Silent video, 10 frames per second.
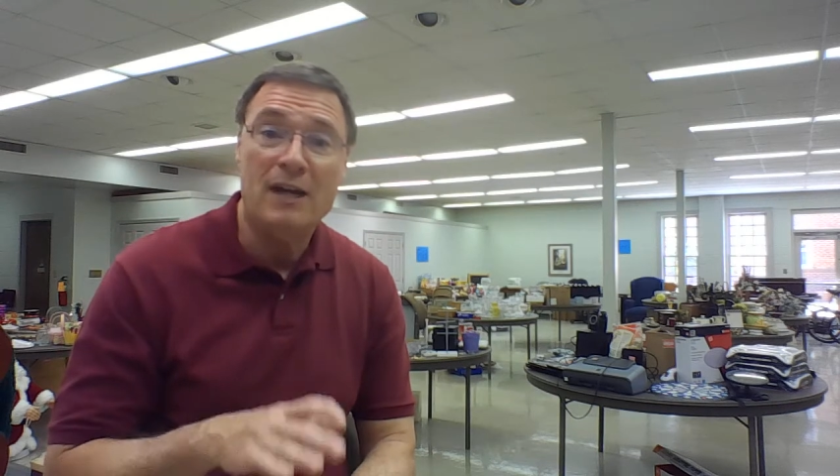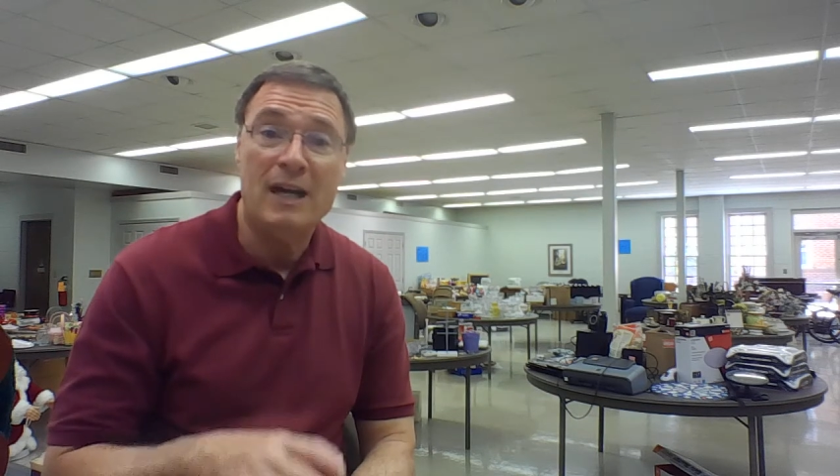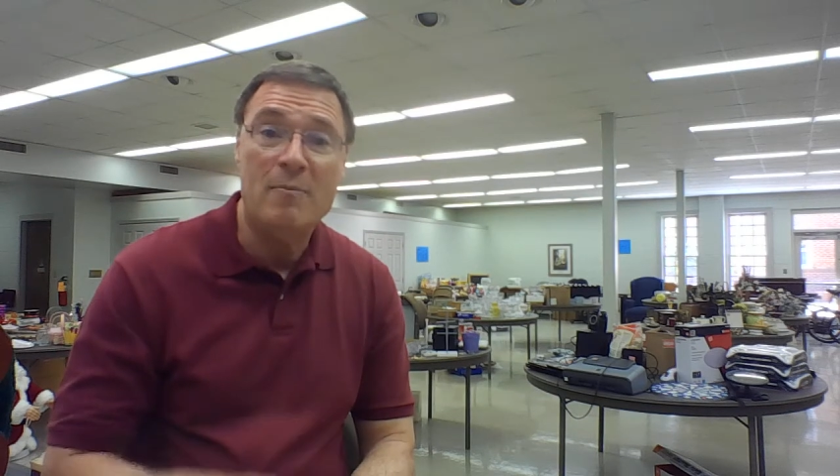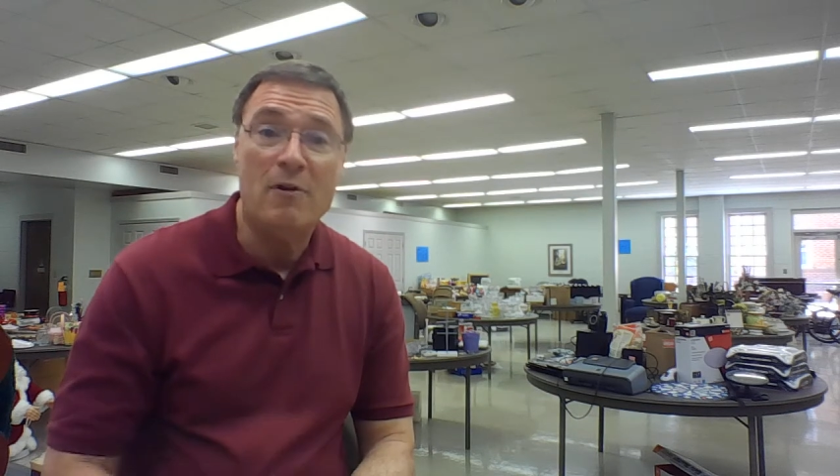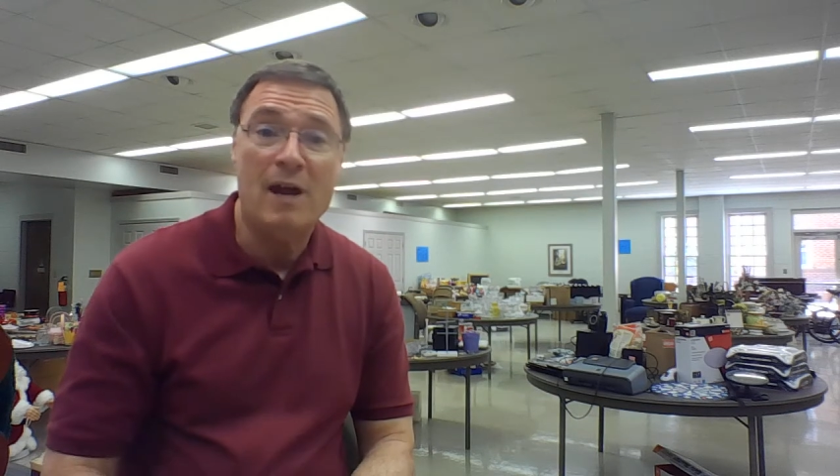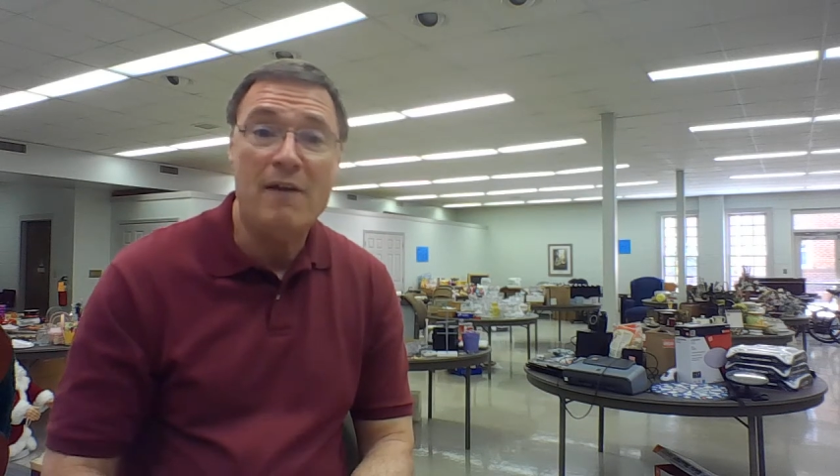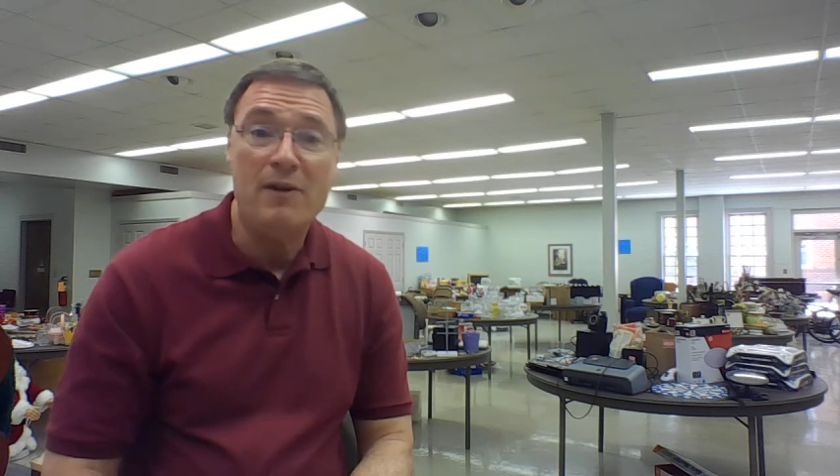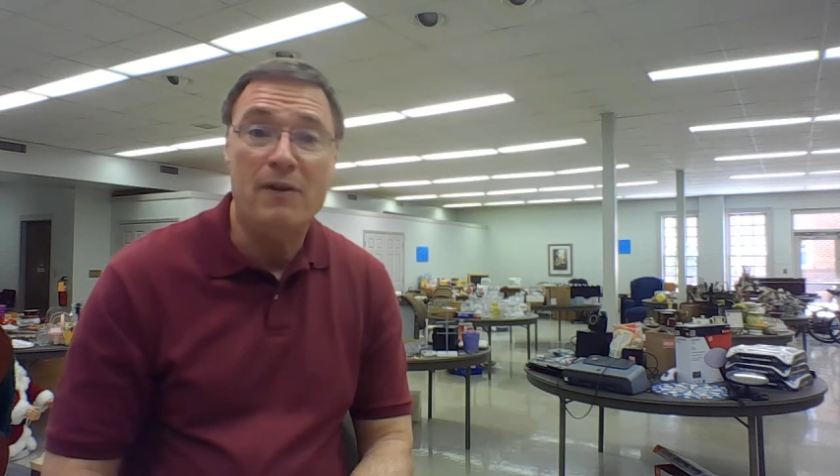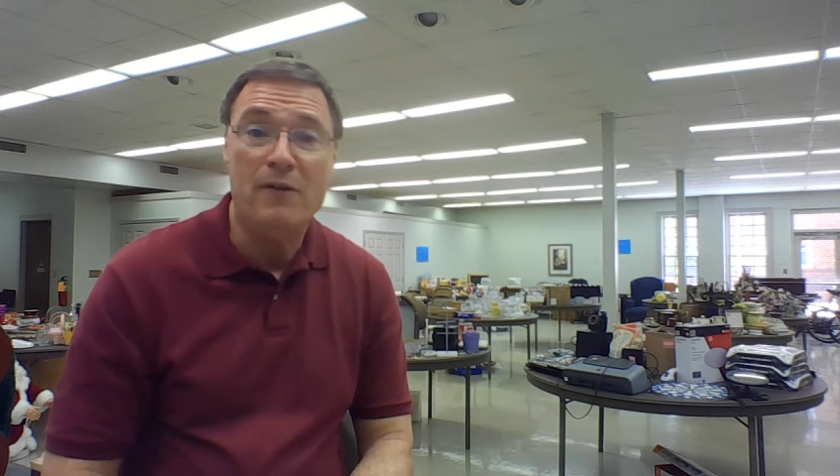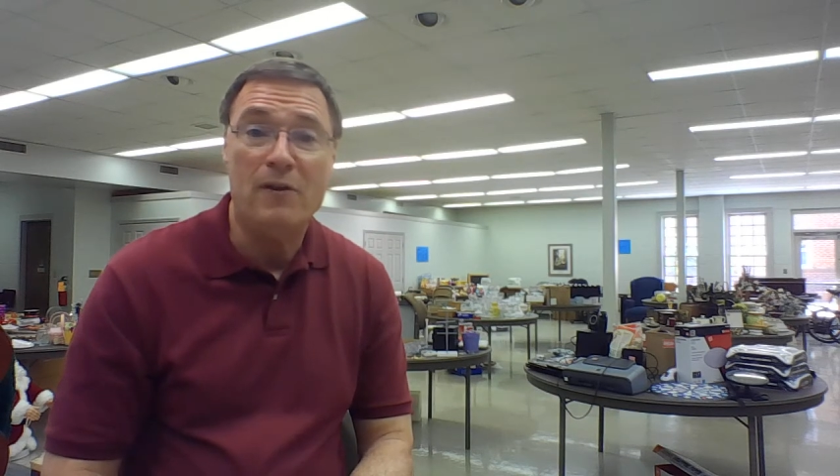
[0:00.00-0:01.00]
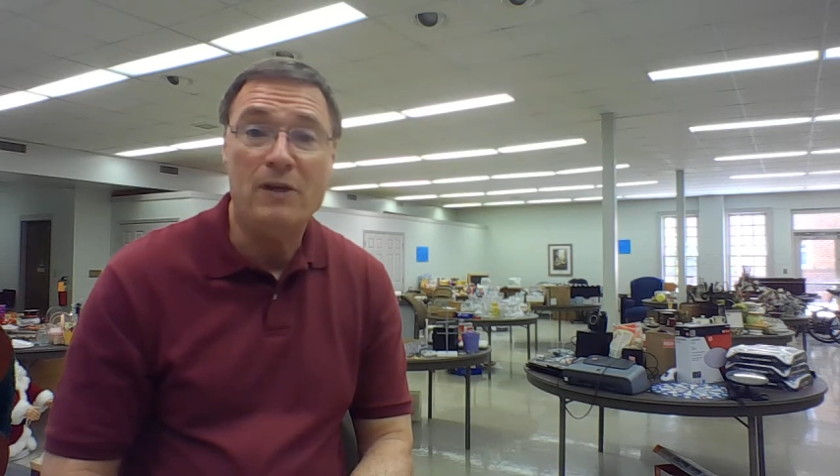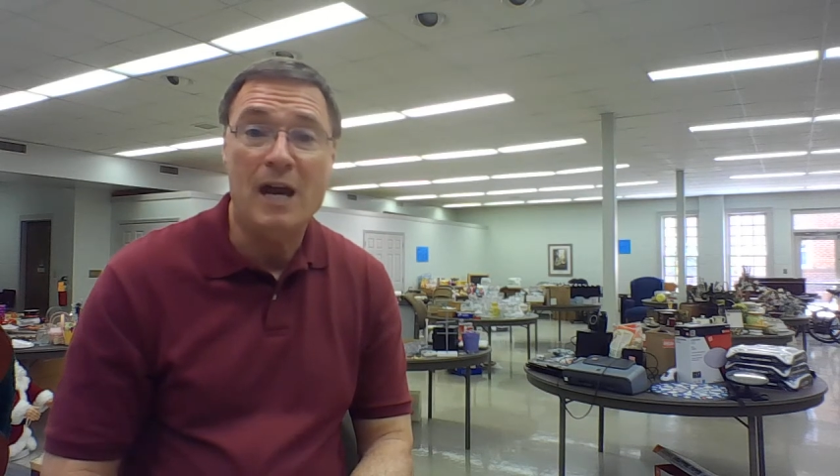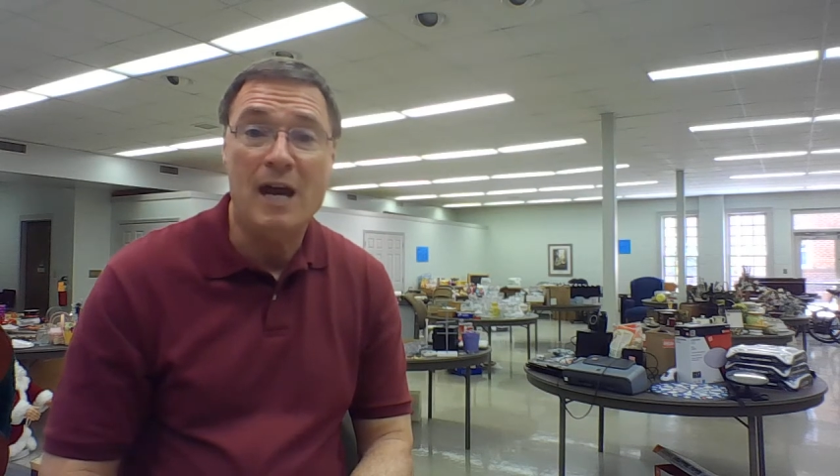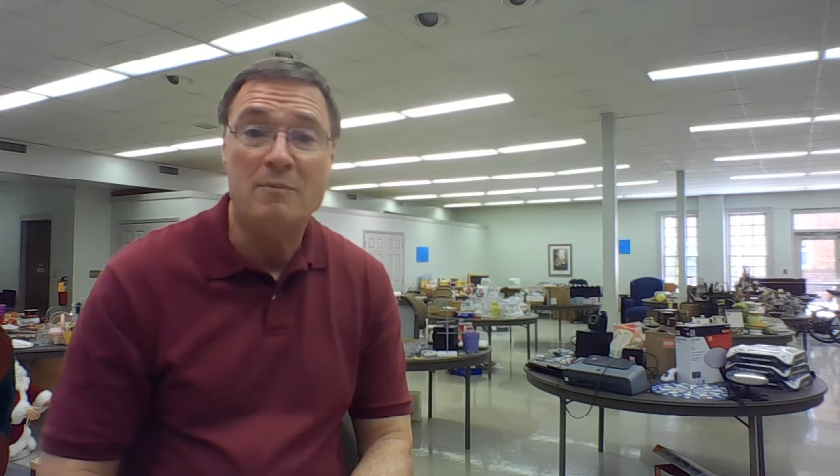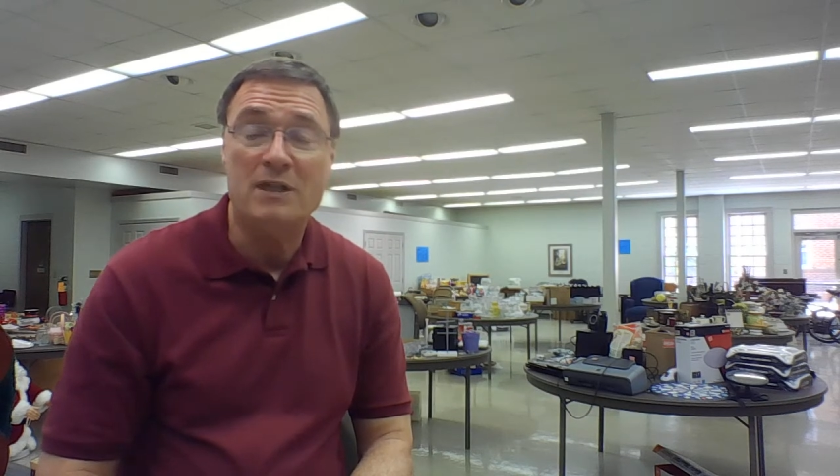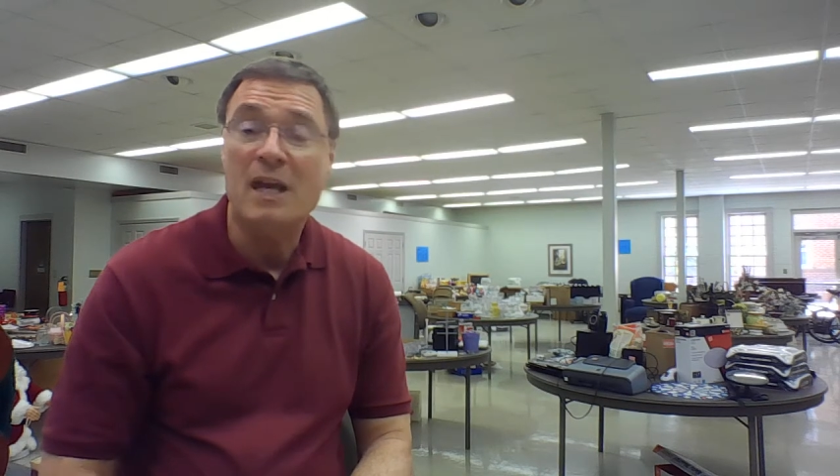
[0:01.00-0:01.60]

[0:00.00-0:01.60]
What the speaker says: King Moravian a few times,